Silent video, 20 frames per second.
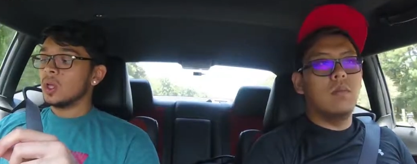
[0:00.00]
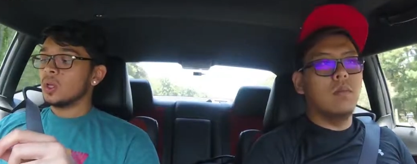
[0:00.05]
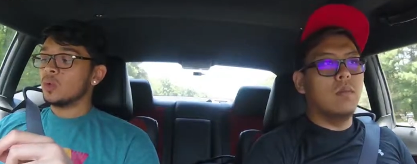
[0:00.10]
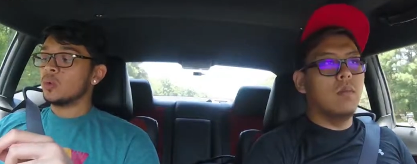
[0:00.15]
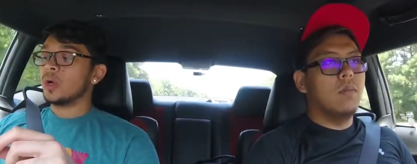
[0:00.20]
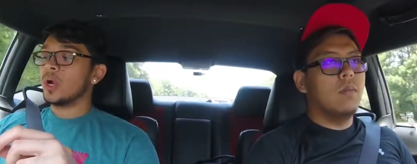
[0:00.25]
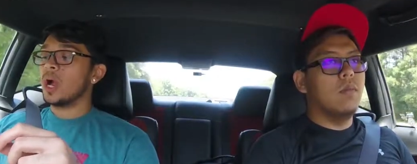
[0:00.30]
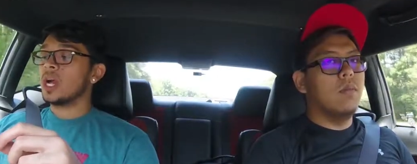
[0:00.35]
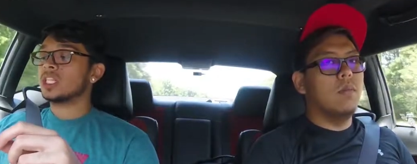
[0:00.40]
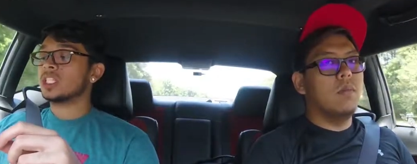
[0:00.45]

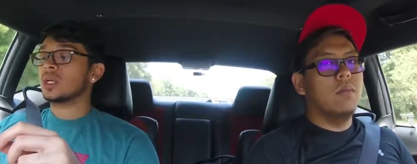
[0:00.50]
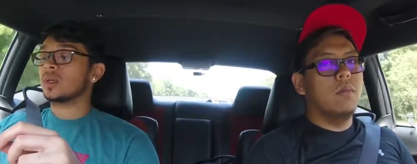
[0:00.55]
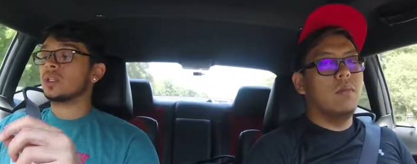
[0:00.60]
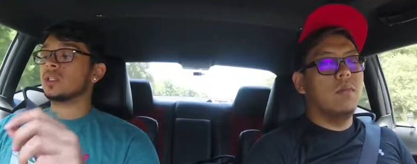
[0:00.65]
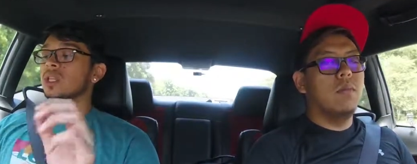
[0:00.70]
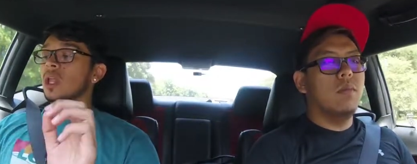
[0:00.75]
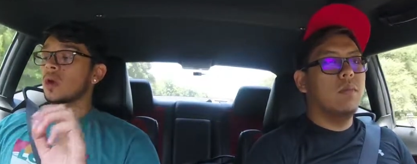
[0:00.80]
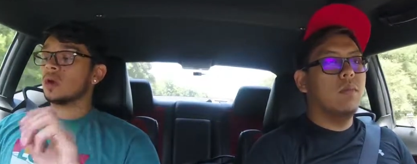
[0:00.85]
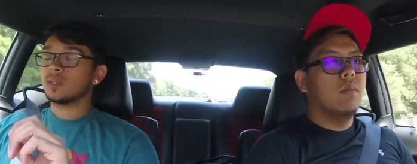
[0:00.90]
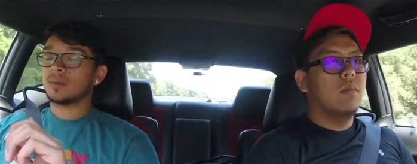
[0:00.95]
Speaker 1: We're going to start with
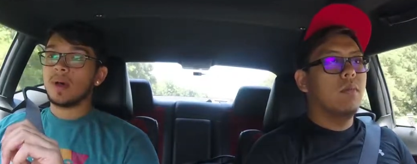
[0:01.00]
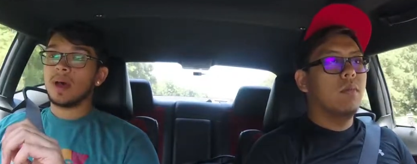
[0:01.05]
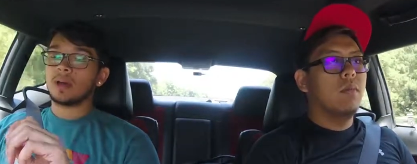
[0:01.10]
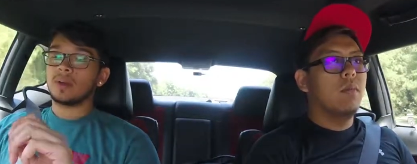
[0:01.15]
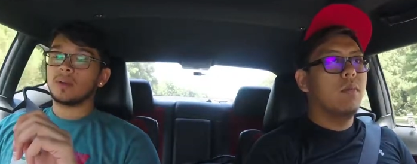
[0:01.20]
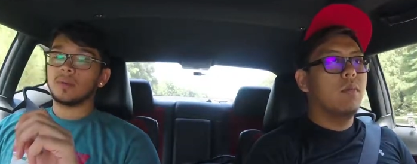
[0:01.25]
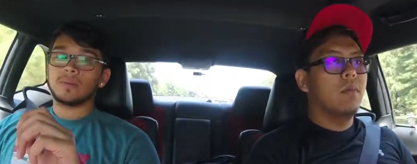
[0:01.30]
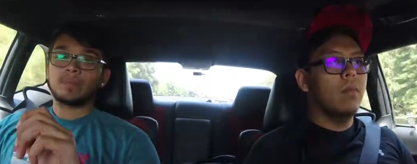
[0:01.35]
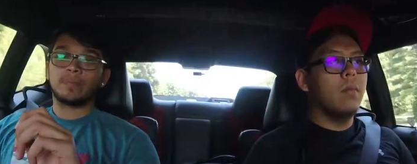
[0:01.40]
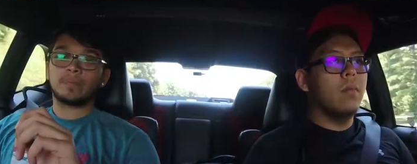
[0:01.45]
the lowest
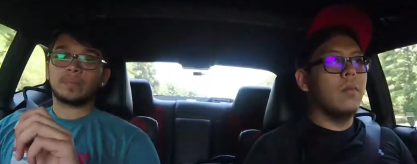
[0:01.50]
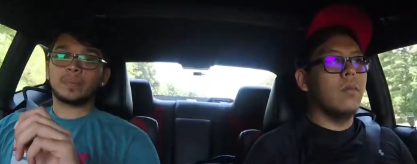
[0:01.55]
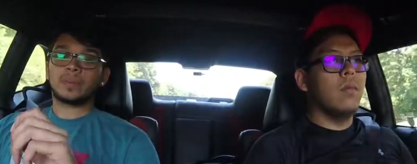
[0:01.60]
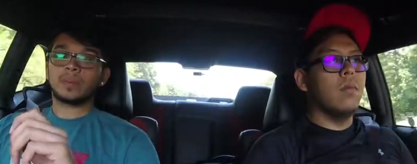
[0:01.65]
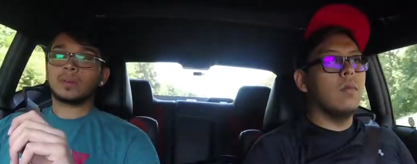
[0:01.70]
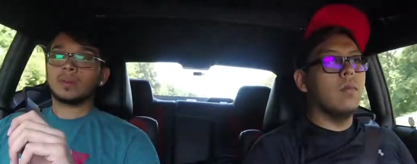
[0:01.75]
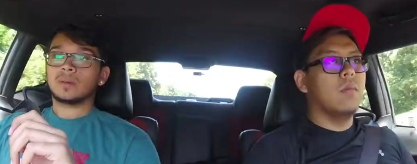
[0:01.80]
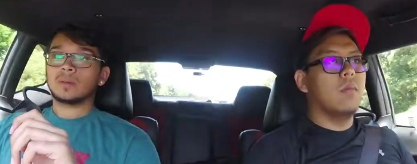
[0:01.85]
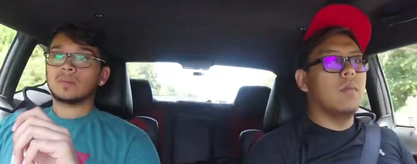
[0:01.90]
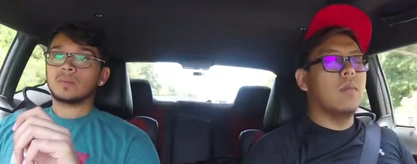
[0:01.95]
model.
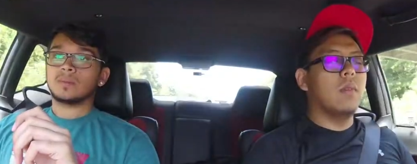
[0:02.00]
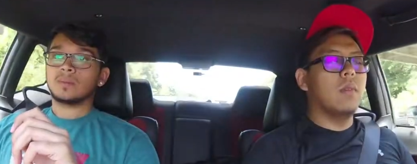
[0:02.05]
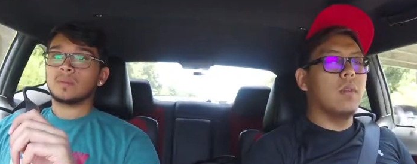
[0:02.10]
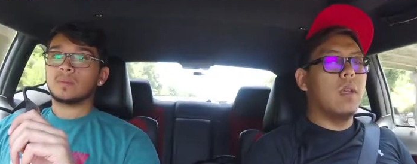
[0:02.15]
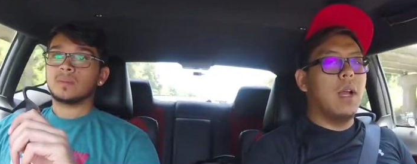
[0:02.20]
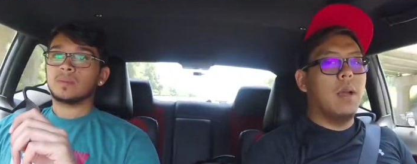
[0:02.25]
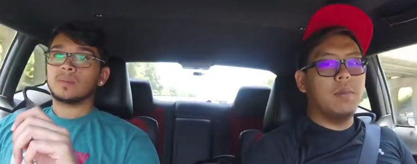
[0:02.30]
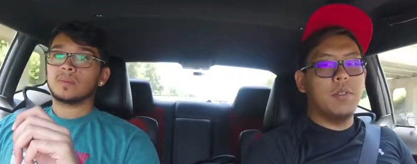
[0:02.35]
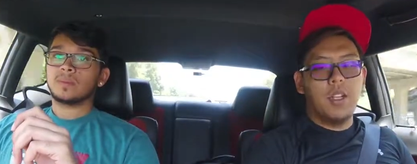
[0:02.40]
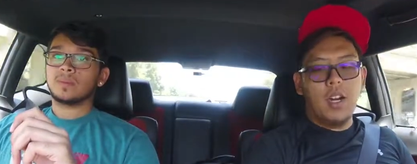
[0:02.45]

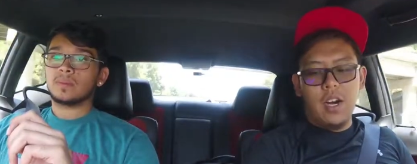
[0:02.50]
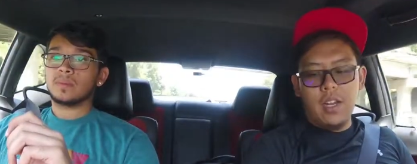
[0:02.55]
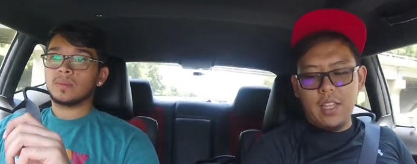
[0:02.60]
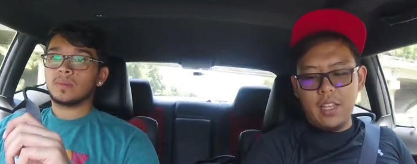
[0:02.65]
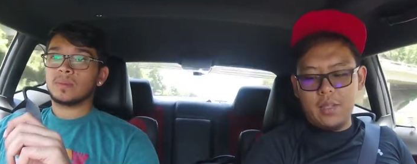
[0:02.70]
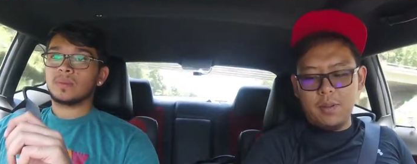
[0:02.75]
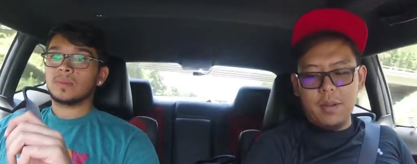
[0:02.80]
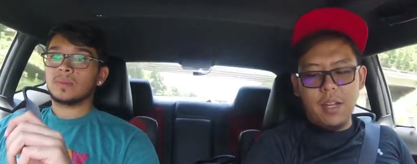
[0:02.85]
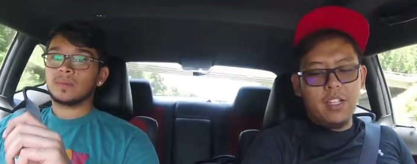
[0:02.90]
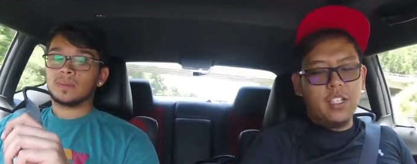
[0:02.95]
Speaker 2: I'm sorry,
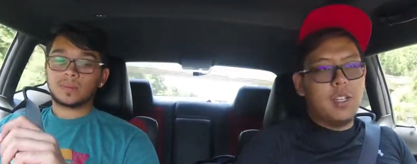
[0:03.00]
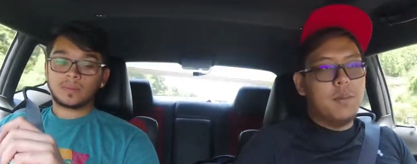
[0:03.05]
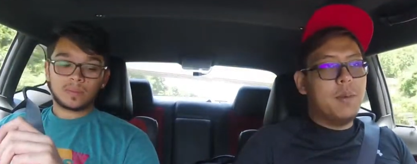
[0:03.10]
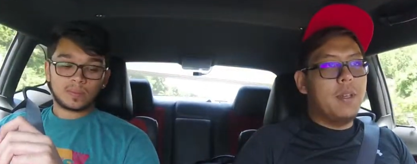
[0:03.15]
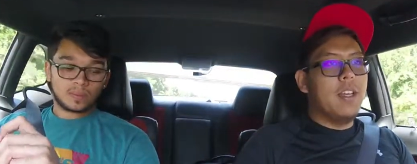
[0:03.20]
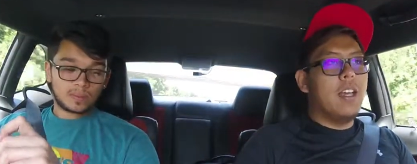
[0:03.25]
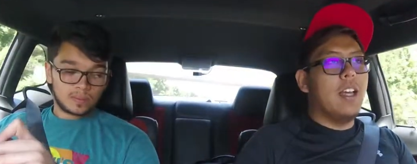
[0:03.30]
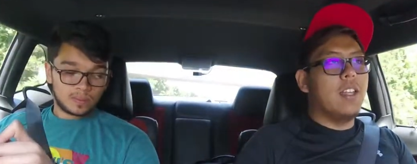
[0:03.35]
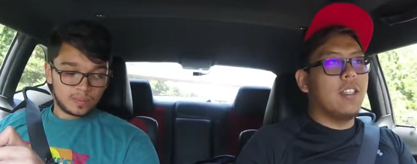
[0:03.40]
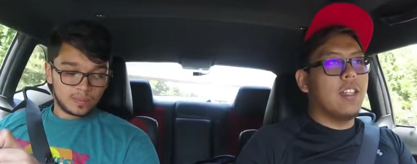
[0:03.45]
that's my
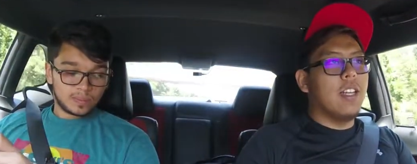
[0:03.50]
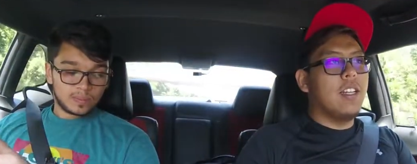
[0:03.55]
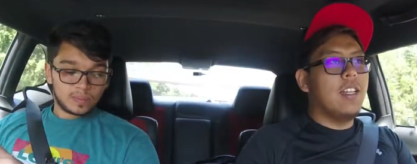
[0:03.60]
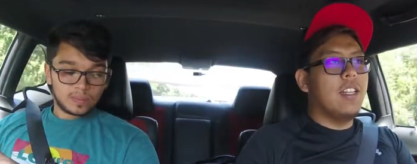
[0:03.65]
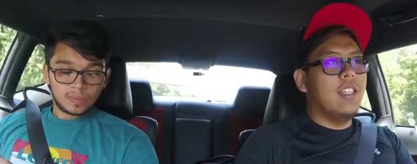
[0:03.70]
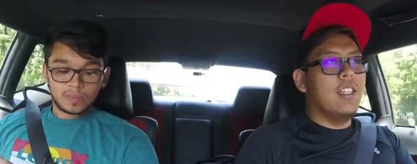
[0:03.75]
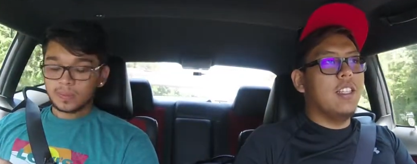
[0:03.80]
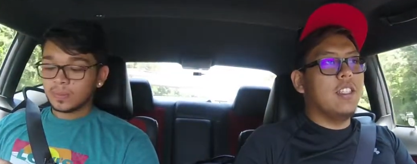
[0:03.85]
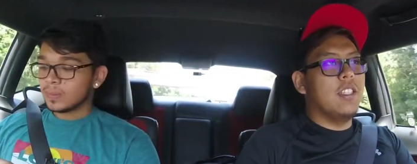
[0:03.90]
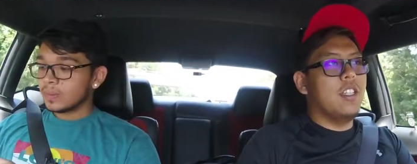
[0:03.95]
GPS. I
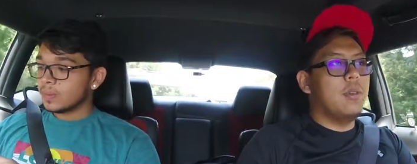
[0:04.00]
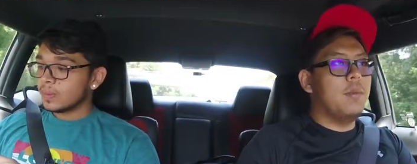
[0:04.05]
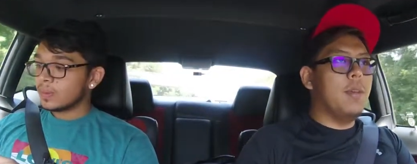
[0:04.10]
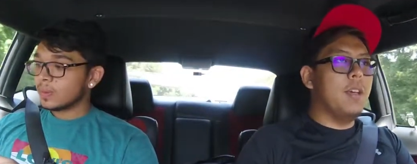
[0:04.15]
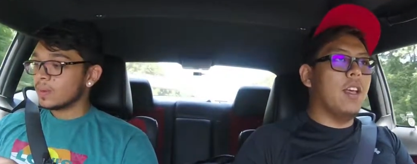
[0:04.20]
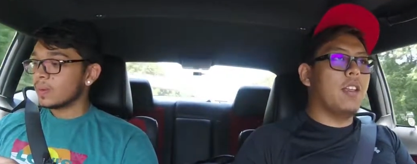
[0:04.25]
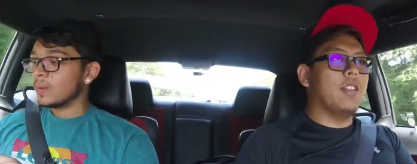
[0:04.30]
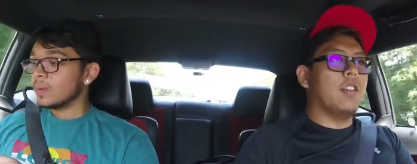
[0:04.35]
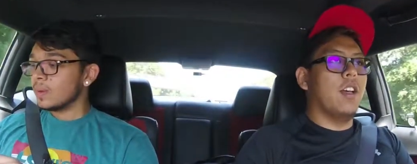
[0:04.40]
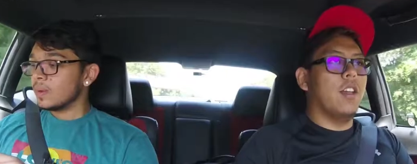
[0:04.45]
need this
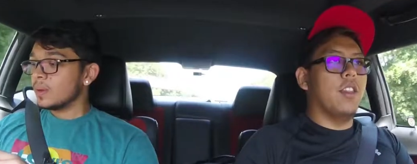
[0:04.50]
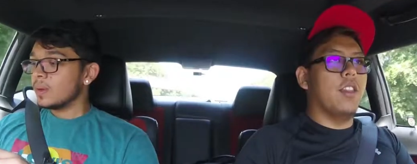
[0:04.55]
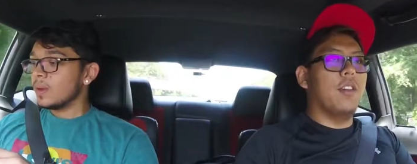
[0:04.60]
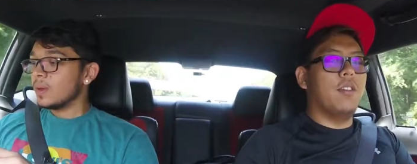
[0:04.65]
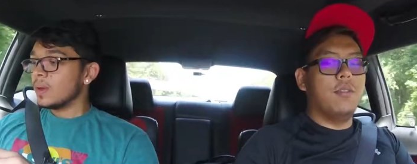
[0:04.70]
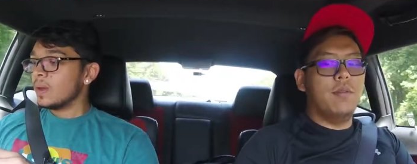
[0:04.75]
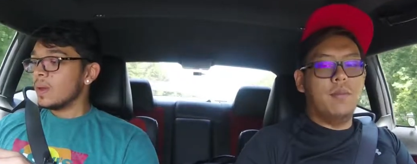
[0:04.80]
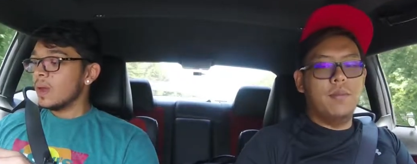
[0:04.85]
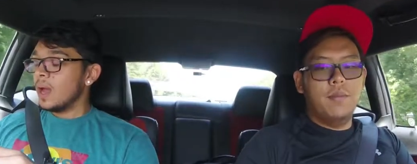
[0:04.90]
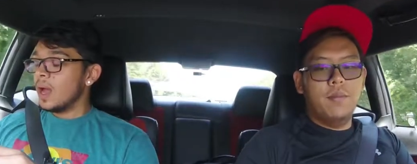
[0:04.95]
GPS
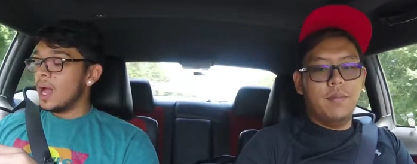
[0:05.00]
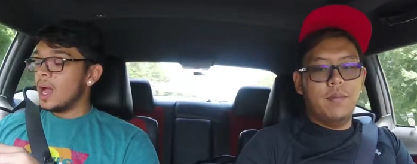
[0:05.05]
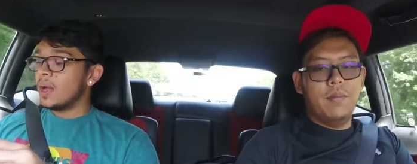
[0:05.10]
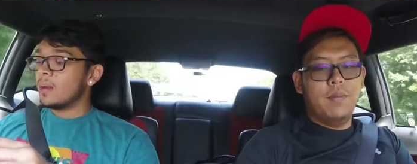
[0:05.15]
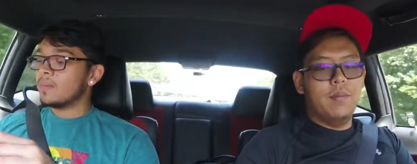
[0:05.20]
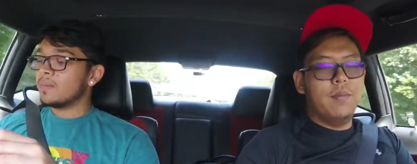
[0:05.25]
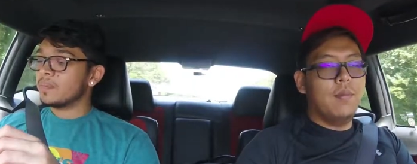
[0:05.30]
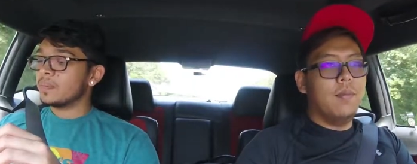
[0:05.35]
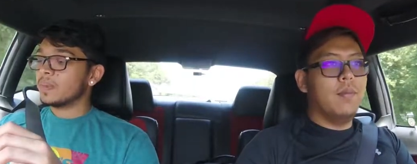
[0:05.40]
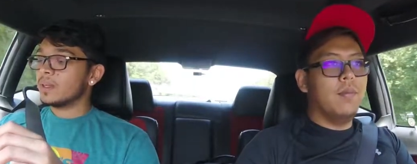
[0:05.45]
on
Speaker 1: though.
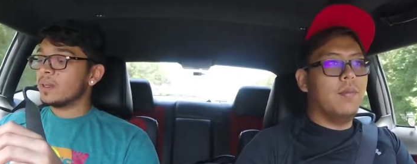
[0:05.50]
Um,